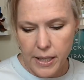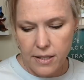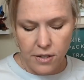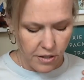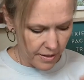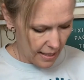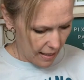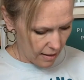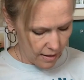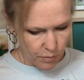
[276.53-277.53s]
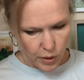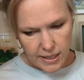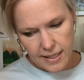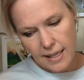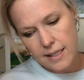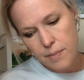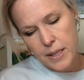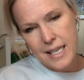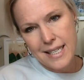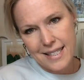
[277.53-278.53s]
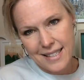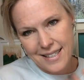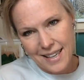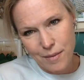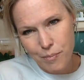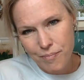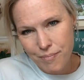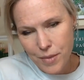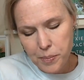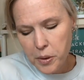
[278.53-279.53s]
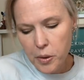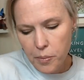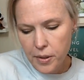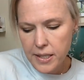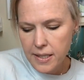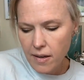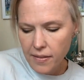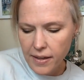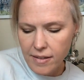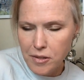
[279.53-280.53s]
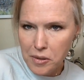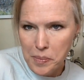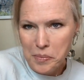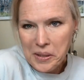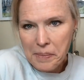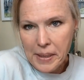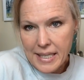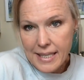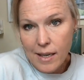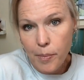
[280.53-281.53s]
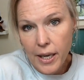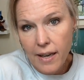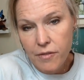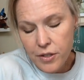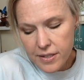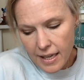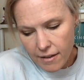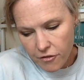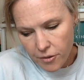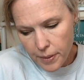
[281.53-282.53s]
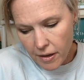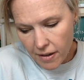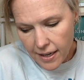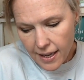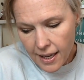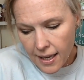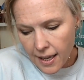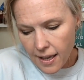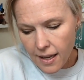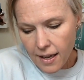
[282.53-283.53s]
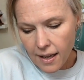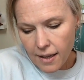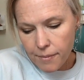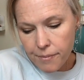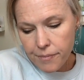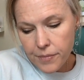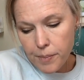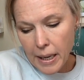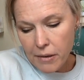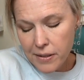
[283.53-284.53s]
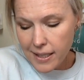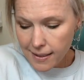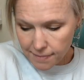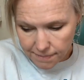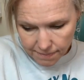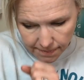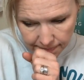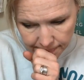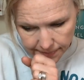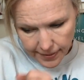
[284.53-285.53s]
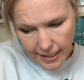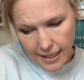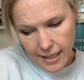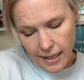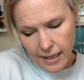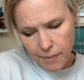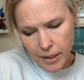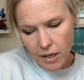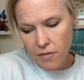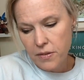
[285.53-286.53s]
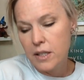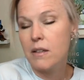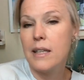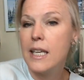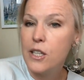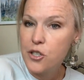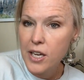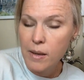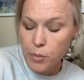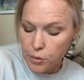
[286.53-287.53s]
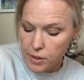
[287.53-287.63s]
a bit. So they're just kind of one solid piece that's kind of computer printed on there. So it's really basic, but I've used that for Merida Bounding. And I got mine off Little Lady Shea